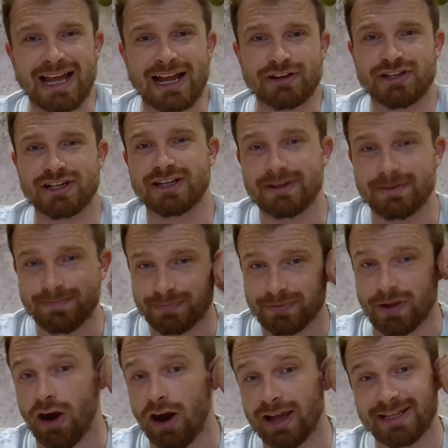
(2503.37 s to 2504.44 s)
actually,
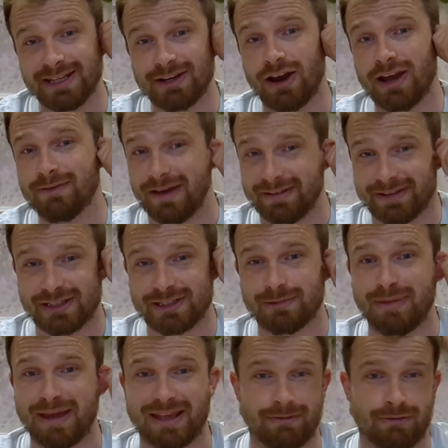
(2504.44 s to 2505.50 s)
Heidi and I have had this
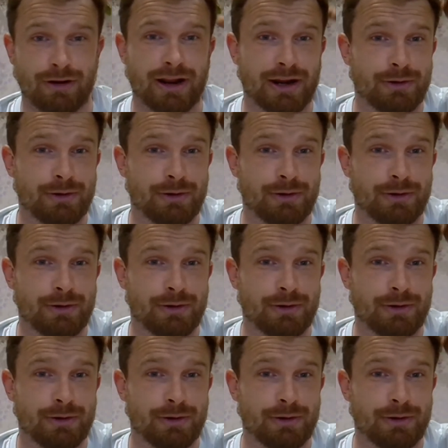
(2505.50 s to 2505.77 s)
debate, right?